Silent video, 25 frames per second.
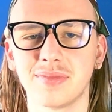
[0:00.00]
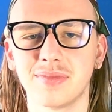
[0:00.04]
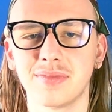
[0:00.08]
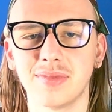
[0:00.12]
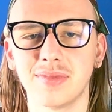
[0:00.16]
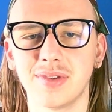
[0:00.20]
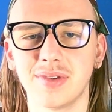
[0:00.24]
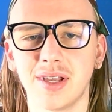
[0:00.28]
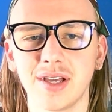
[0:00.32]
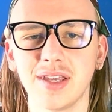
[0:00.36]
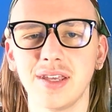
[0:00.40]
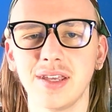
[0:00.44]

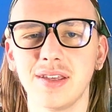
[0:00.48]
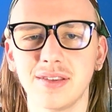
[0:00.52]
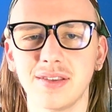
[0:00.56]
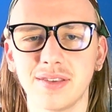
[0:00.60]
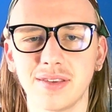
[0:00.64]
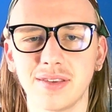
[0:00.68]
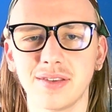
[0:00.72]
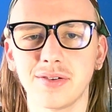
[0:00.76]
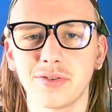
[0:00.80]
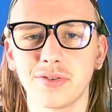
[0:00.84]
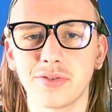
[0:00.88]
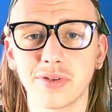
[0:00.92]

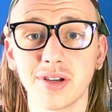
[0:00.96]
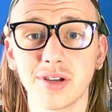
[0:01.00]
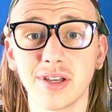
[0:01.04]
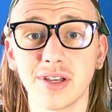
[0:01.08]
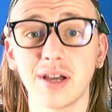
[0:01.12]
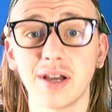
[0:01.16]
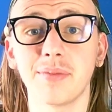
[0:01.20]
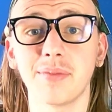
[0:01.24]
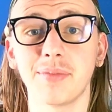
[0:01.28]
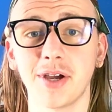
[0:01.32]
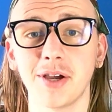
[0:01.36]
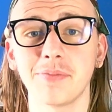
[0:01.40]

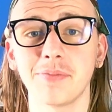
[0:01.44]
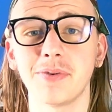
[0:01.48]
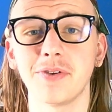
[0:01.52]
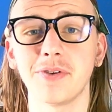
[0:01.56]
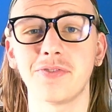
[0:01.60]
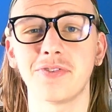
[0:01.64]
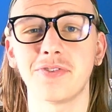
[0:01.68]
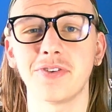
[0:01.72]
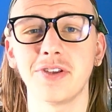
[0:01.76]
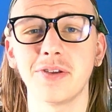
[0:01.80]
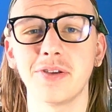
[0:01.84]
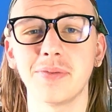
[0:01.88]
Great, I'm happy
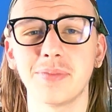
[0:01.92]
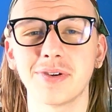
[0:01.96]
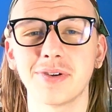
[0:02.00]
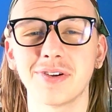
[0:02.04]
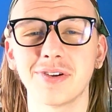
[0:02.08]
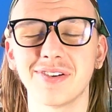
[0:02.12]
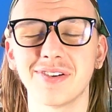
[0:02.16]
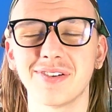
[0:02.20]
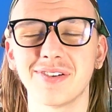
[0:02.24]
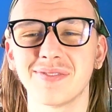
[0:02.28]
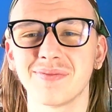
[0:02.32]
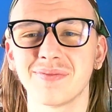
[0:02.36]
for you,
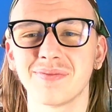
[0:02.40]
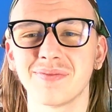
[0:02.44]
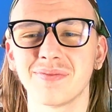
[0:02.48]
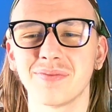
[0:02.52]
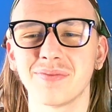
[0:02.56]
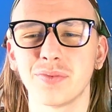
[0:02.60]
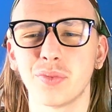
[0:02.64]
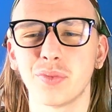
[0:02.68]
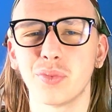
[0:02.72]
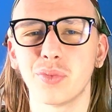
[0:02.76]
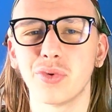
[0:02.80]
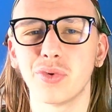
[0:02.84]
but
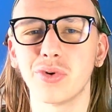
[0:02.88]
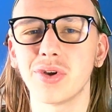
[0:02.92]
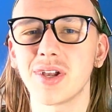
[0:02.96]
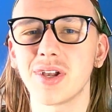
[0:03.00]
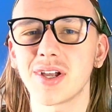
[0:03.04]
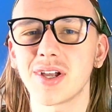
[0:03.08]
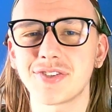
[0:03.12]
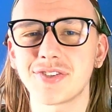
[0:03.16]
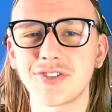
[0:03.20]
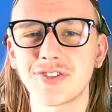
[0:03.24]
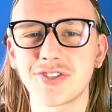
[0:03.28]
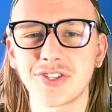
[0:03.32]
we'll
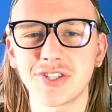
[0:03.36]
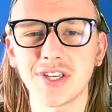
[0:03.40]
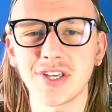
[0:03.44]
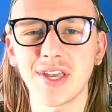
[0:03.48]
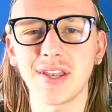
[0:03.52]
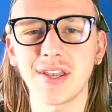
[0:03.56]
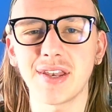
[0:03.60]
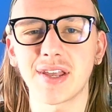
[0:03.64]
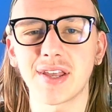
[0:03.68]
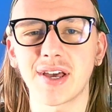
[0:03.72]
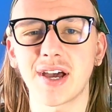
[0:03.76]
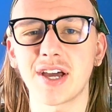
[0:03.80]
like to see
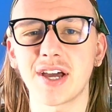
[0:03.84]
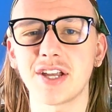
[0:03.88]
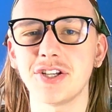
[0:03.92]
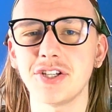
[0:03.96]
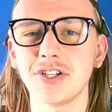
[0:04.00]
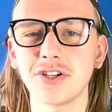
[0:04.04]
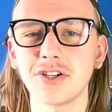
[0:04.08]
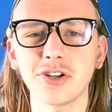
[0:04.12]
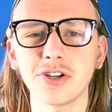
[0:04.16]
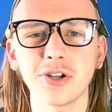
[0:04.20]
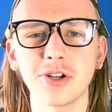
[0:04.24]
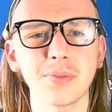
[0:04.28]
that. And she
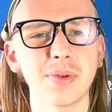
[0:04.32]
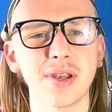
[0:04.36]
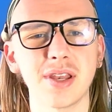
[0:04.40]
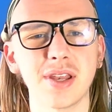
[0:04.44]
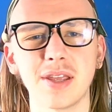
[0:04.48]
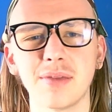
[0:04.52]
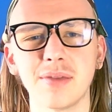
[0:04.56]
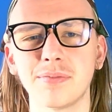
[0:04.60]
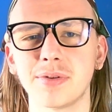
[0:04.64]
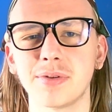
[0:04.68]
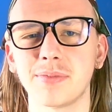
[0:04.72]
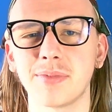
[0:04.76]
could have been
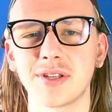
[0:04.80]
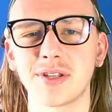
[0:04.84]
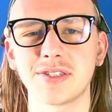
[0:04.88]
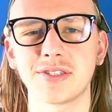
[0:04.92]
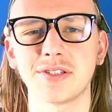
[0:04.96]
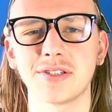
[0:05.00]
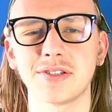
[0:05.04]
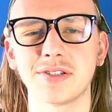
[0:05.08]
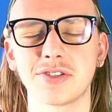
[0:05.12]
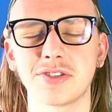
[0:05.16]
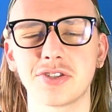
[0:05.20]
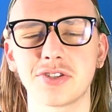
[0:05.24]

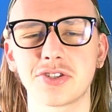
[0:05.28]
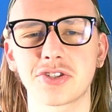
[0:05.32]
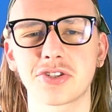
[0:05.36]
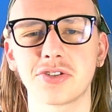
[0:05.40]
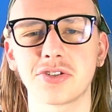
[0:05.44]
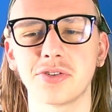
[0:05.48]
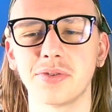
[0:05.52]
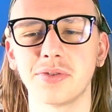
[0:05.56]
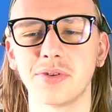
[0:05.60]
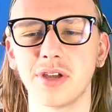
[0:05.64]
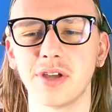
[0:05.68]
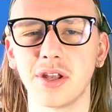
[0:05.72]
implemented into the
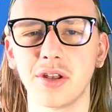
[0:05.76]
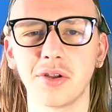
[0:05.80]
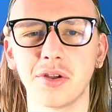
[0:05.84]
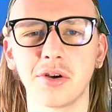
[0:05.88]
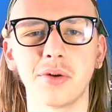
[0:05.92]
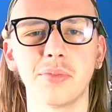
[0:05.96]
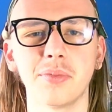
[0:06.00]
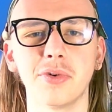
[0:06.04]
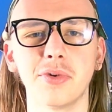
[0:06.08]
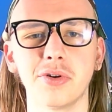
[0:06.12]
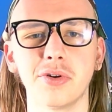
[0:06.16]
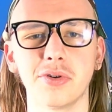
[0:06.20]
story a
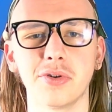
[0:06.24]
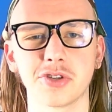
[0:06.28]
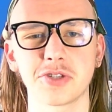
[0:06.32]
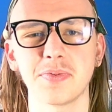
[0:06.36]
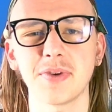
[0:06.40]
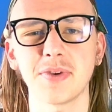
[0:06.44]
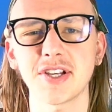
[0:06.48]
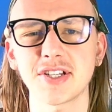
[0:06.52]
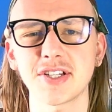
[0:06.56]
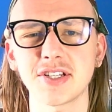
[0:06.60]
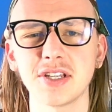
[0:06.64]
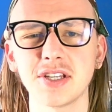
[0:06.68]
lot more,
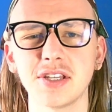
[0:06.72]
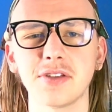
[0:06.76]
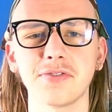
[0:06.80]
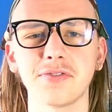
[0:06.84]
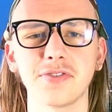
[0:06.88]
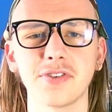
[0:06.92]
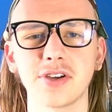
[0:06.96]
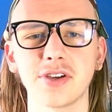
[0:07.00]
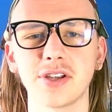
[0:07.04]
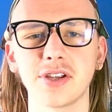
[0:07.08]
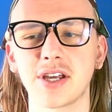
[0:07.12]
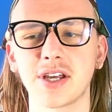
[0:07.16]
especially in the
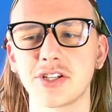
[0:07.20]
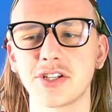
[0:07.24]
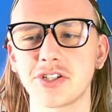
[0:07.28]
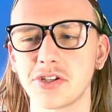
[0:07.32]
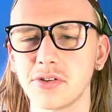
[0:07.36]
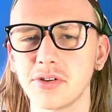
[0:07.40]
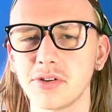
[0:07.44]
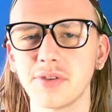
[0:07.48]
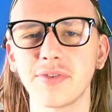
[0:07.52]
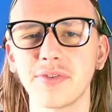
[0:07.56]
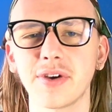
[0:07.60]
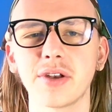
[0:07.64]
third act. She
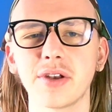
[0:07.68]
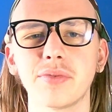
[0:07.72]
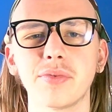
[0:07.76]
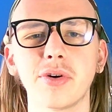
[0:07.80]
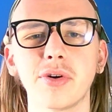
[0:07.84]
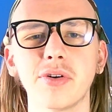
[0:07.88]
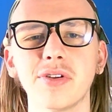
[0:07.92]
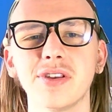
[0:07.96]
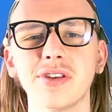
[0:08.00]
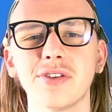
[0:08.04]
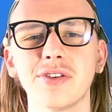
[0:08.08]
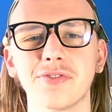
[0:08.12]
could have had a
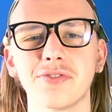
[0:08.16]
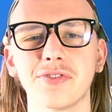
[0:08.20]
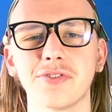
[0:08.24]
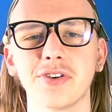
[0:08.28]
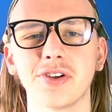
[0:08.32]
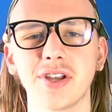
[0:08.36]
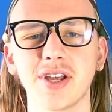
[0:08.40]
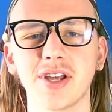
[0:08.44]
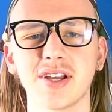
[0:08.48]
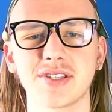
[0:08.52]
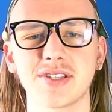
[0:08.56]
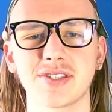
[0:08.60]
role in the
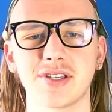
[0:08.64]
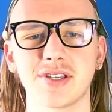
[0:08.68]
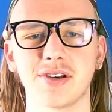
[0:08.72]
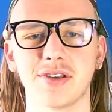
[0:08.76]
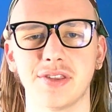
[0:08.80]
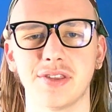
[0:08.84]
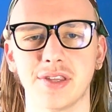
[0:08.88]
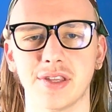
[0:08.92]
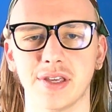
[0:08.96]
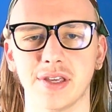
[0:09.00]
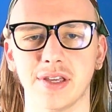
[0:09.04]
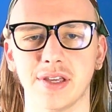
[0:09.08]
third act, I
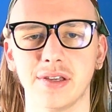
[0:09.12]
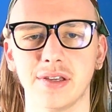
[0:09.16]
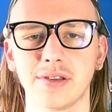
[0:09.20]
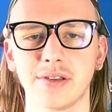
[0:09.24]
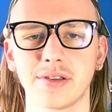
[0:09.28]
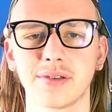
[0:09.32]
think.